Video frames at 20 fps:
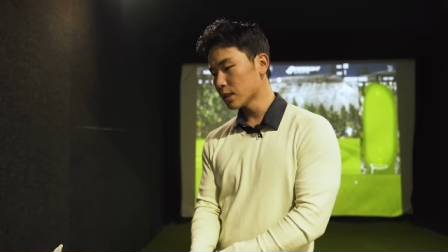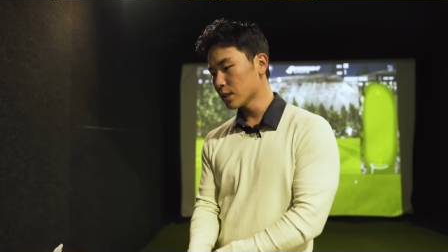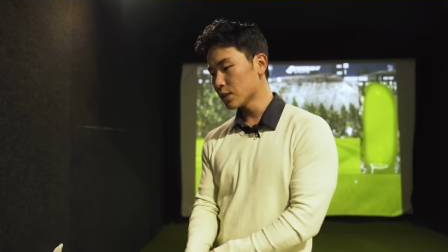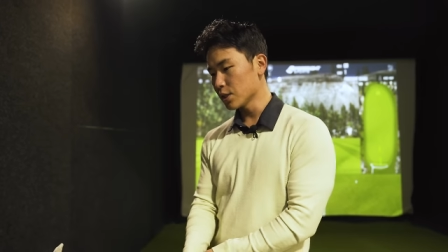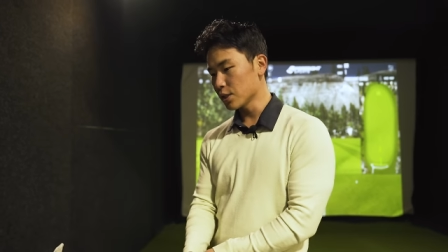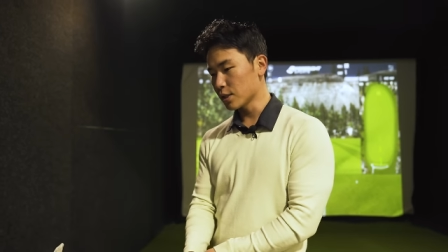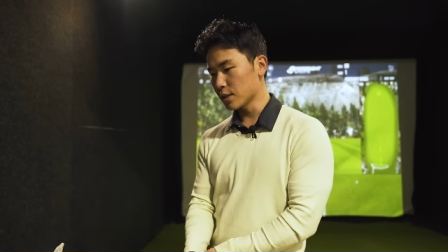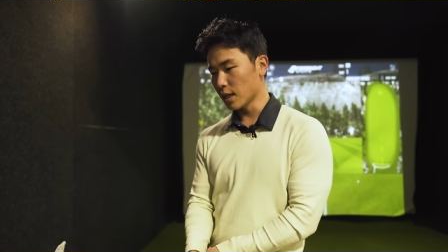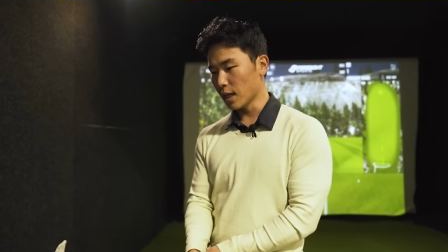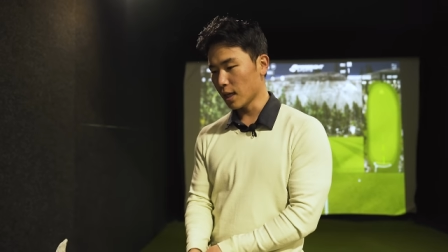
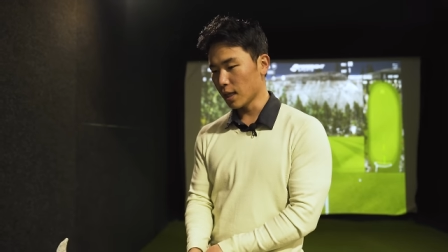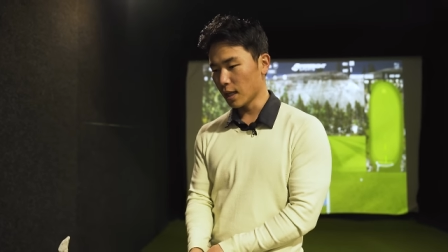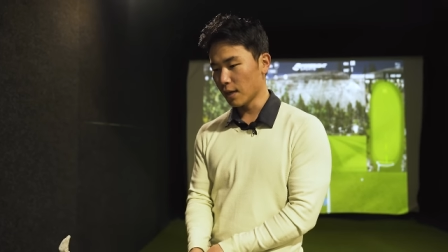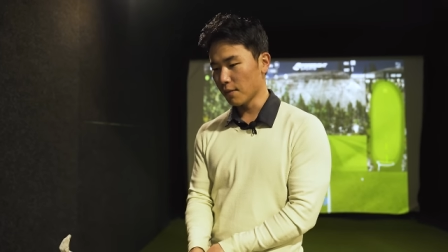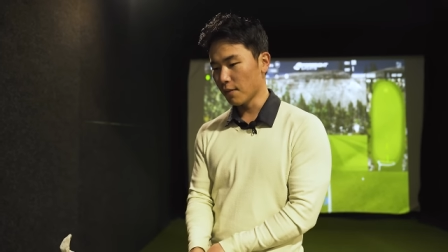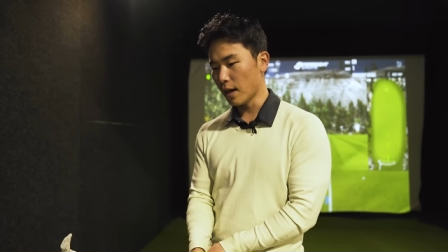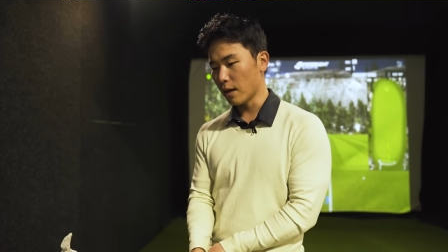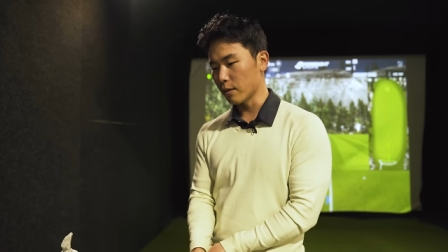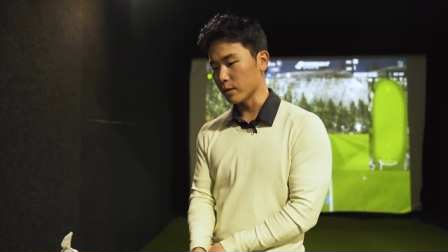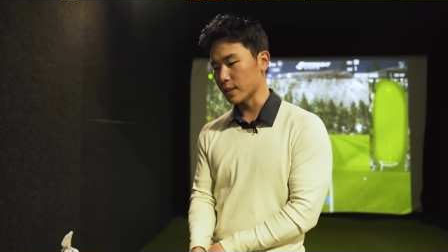Just uh,
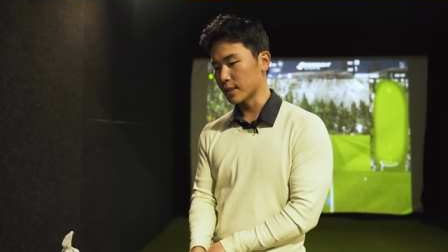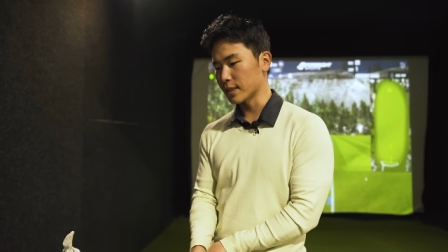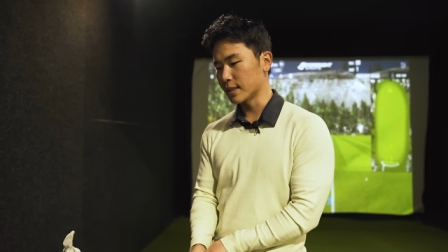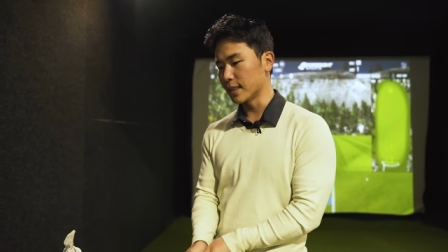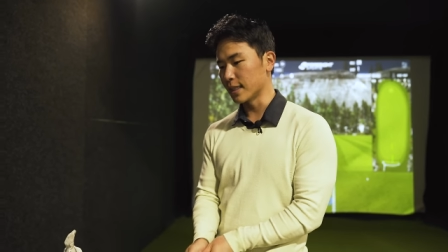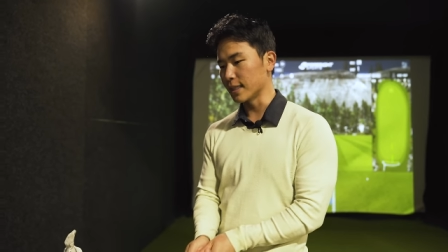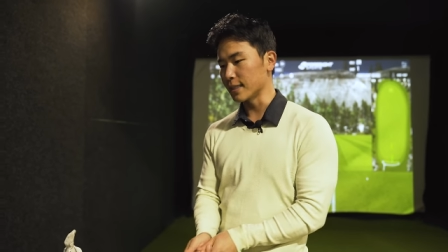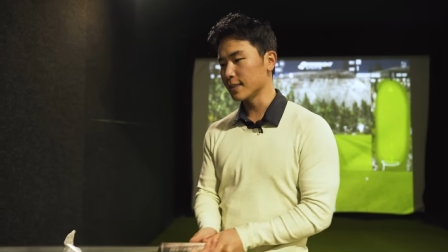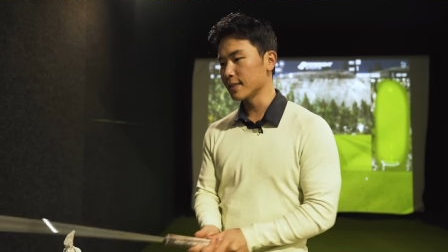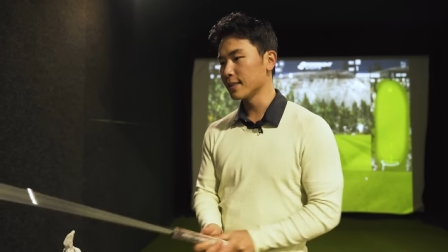love how it
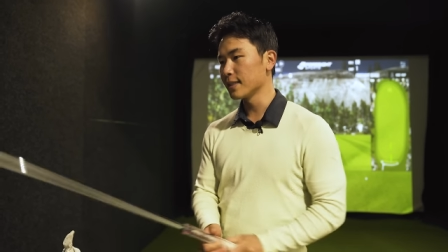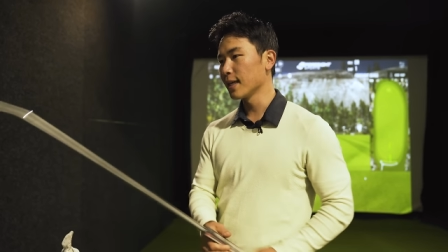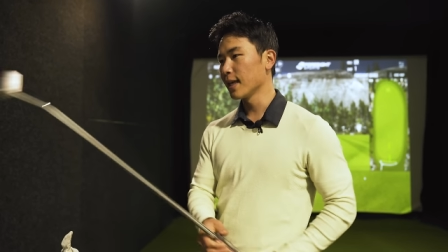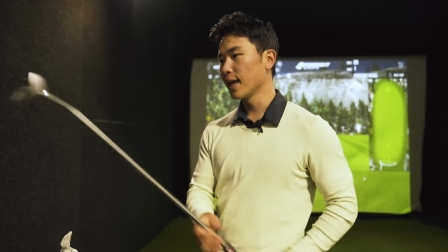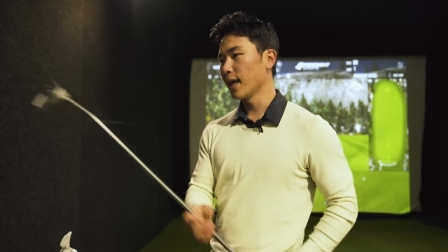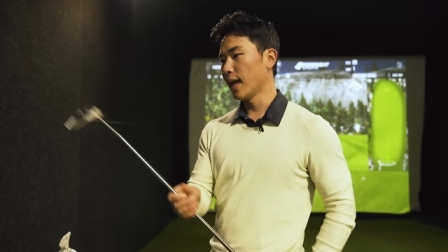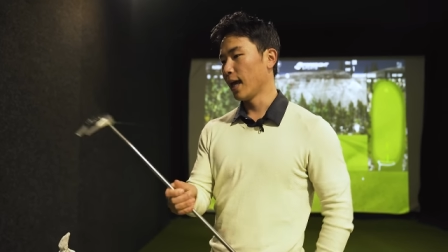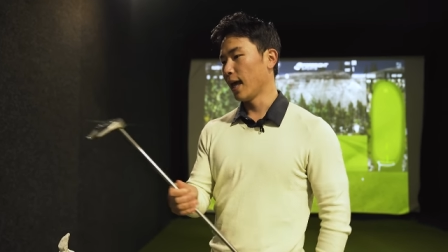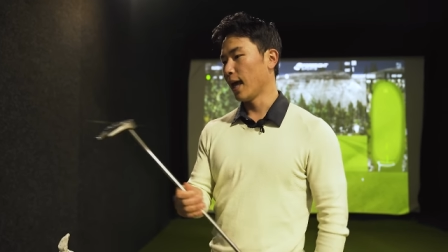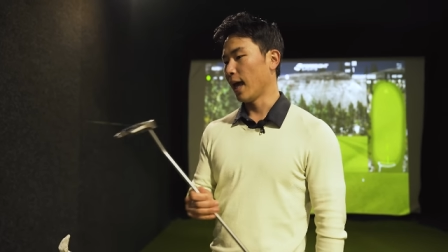sits
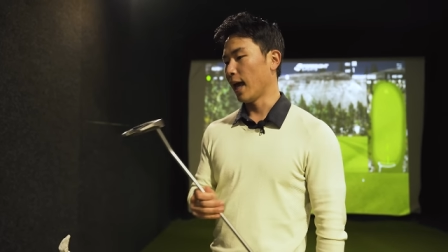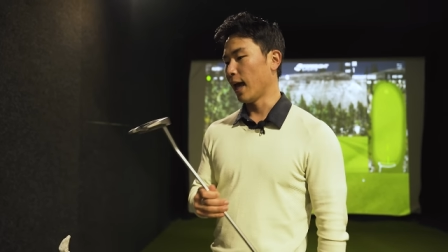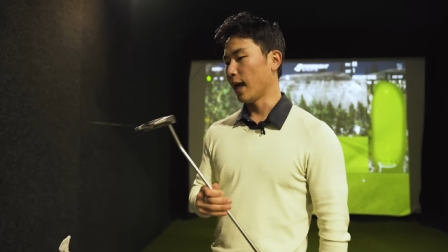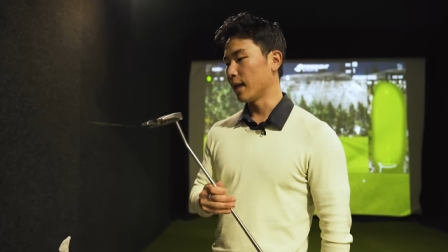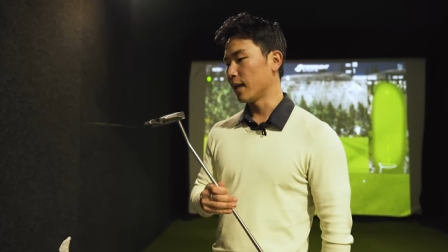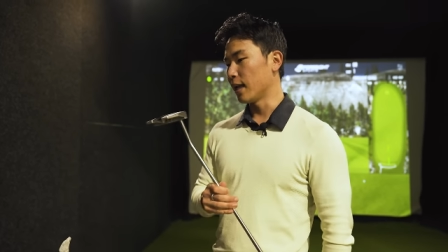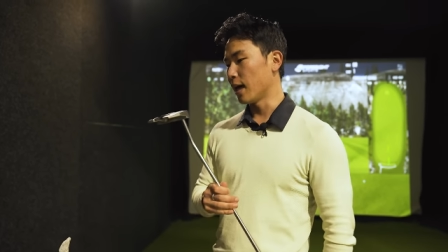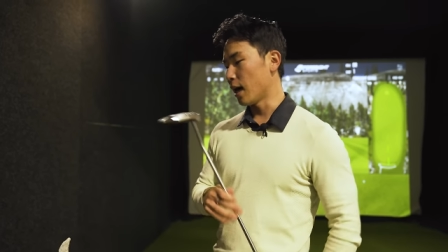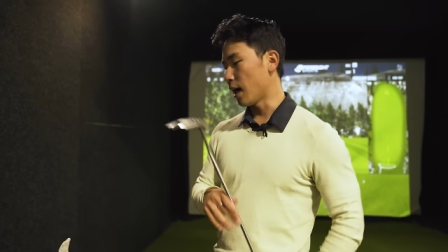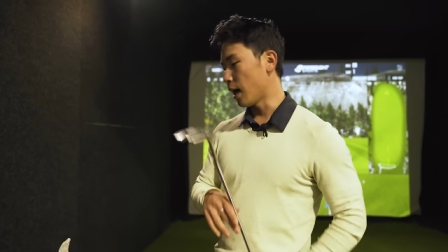
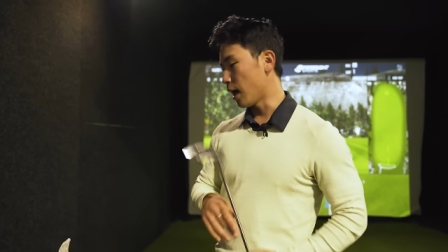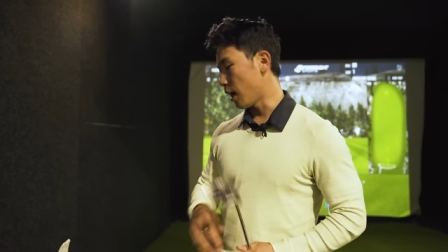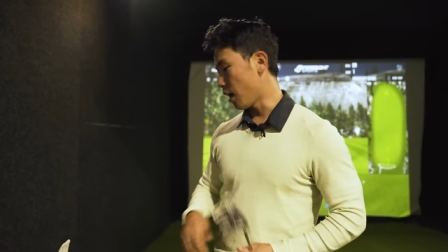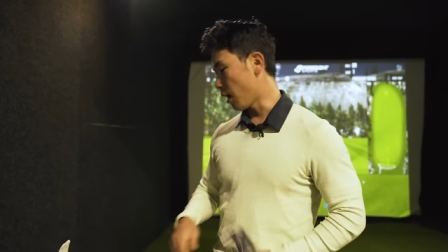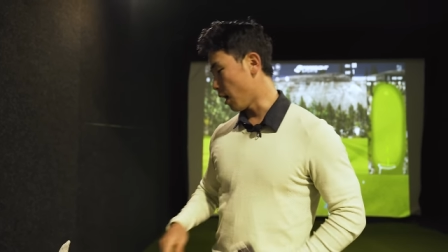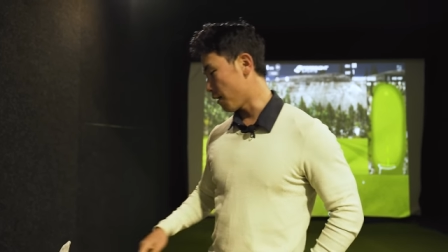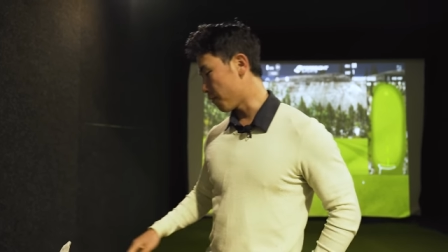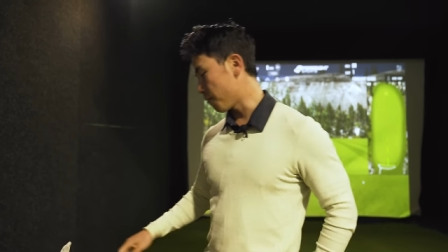and uh, I